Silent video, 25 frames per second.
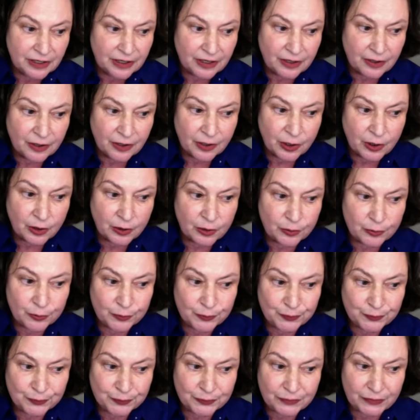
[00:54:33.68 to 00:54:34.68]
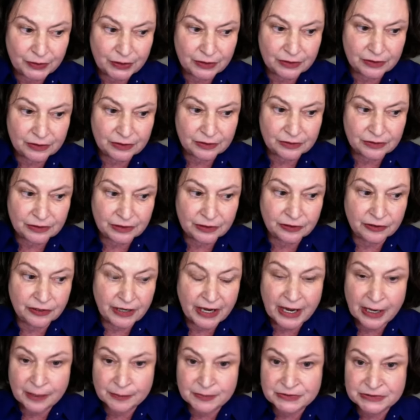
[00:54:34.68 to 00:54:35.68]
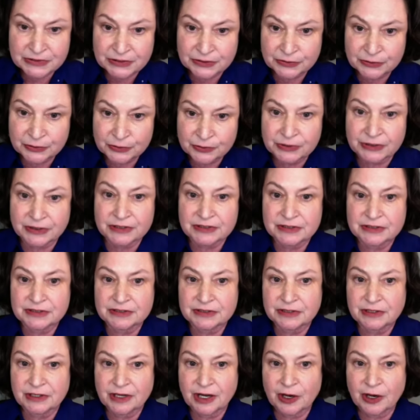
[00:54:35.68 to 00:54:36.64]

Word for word: um, that are absolutist